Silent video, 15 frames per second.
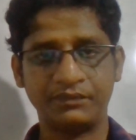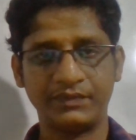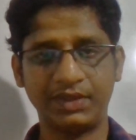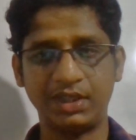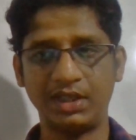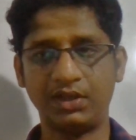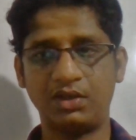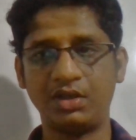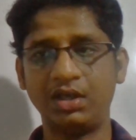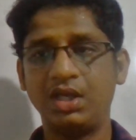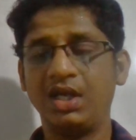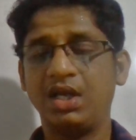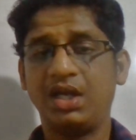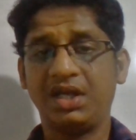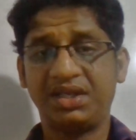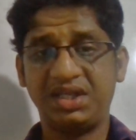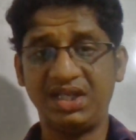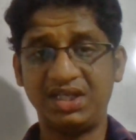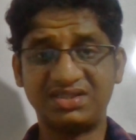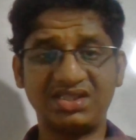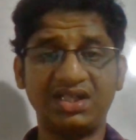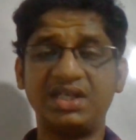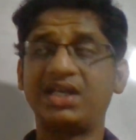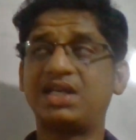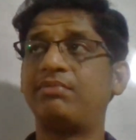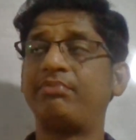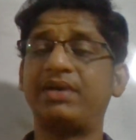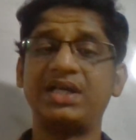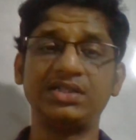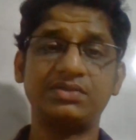They are now easily
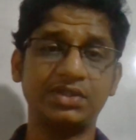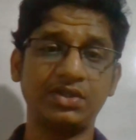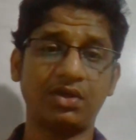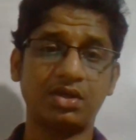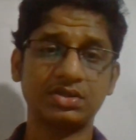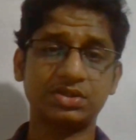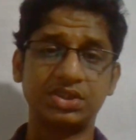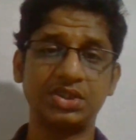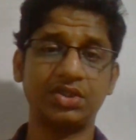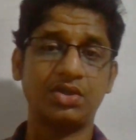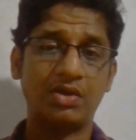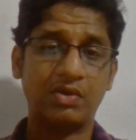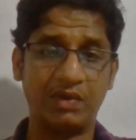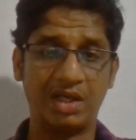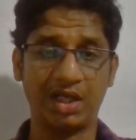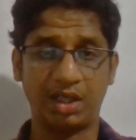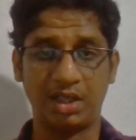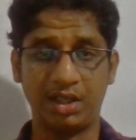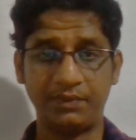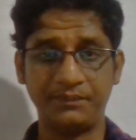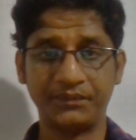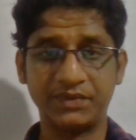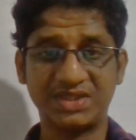combined with oxygen or water.